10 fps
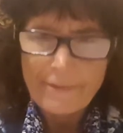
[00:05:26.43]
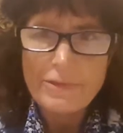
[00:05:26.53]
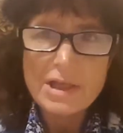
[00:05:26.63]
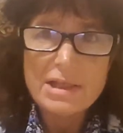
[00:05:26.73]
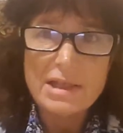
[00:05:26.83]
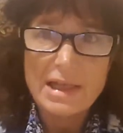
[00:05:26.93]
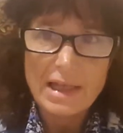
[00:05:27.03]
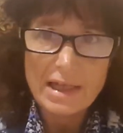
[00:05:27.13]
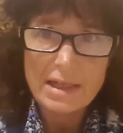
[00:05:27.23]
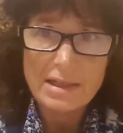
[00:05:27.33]
This
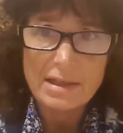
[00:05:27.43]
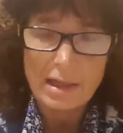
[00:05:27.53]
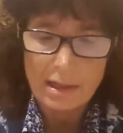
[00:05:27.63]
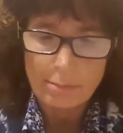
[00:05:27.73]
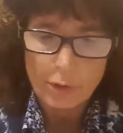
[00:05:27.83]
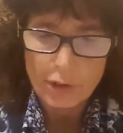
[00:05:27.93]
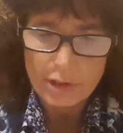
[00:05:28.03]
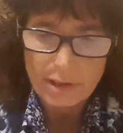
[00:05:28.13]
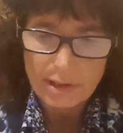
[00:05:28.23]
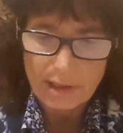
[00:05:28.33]
is an
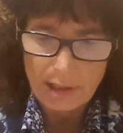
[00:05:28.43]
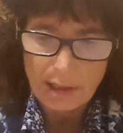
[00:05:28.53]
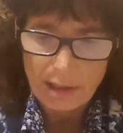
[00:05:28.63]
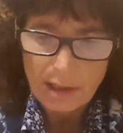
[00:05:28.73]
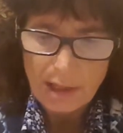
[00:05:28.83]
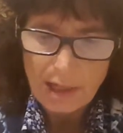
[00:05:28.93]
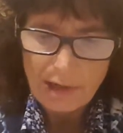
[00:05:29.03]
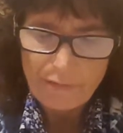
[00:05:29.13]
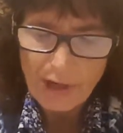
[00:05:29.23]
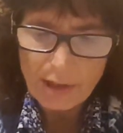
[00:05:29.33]
emergency.
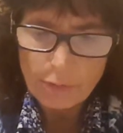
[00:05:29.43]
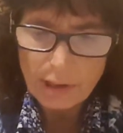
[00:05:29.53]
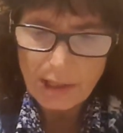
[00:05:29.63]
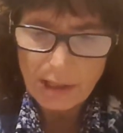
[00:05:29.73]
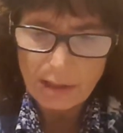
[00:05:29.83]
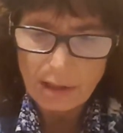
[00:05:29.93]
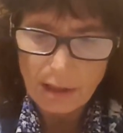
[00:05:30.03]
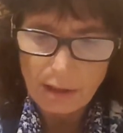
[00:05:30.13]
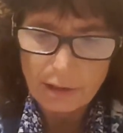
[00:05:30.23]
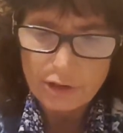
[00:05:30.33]
If I don't get into
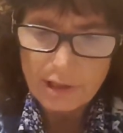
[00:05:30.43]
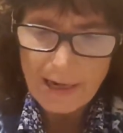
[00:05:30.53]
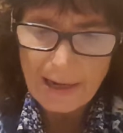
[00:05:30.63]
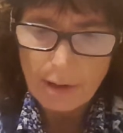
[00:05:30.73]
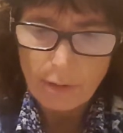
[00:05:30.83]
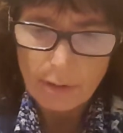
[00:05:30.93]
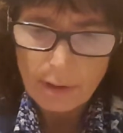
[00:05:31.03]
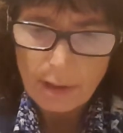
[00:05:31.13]
college now,